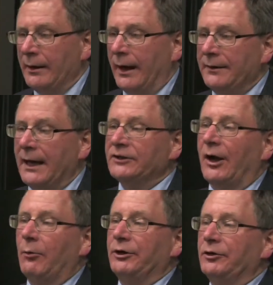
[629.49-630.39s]
And that's
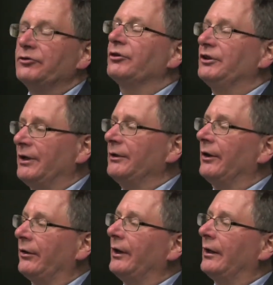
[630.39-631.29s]
how we usually tend to
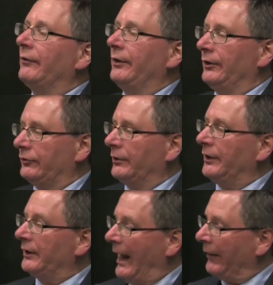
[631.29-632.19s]
think of the history of
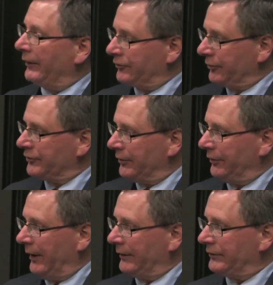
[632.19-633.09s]
the Catholic Church in the
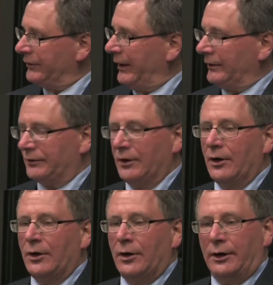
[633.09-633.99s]
United States.
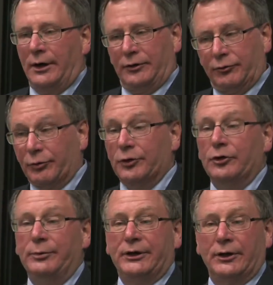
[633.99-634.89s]
It
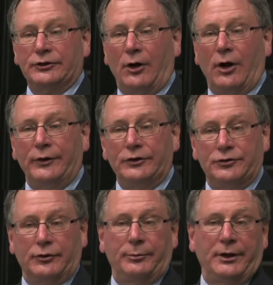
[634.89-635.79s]
grew because all these
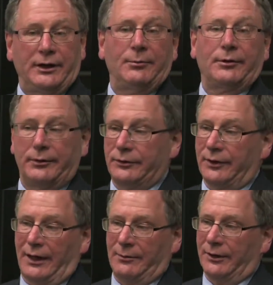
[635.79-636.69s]
European immigrants
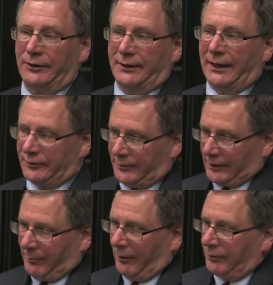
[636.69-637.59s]
came. And indeed,
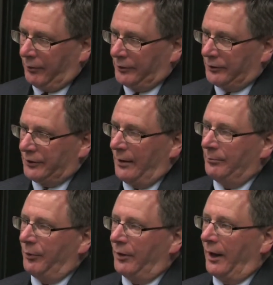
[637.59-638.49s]
that's my own origins. I'm
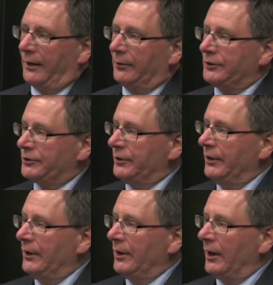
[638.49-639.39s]
part Irish.
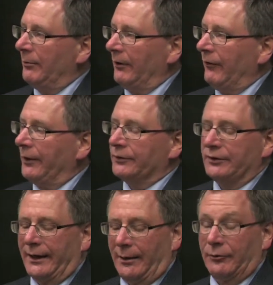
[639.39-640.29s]
On my father's
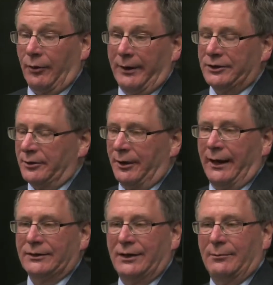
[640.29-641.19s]
side, I'm Croatian. The
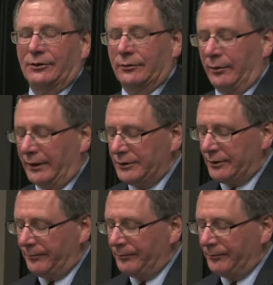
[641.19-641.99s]
last name is Croatian.